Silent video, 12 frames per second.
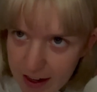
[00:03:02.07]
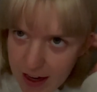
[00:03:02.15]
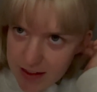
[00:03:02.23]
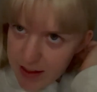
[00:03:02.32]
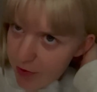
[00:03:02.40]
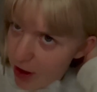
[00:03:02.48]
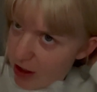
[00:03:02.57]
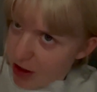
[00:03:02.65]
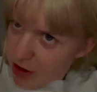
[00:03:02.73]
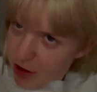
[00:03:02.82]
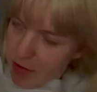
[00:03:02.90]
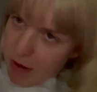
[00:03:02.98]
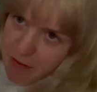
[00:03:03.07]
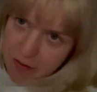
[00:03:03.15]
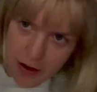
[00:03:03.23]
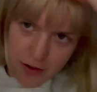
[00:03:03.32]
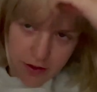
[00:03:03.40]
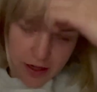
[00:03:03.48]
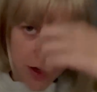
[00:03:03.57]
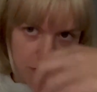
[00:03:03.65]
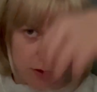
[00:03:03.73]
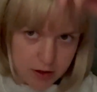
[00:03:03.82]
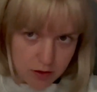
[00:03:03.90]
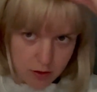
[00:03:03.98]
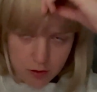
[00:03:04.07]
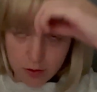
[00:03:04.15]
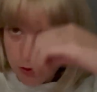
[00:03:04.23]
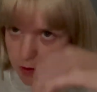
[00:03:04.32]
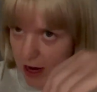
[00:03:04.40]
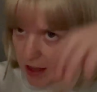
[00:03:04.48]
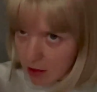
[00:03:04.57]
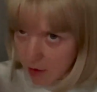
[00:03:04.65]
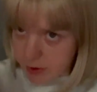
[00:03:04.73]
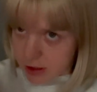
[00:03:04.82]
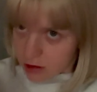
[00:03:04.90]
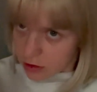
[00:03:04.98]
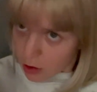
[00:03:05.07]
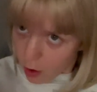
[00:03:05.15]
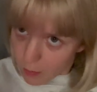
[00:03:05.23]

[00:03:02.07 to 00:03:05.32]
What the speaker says: guys. I forgot to show you my final hair result. I love it so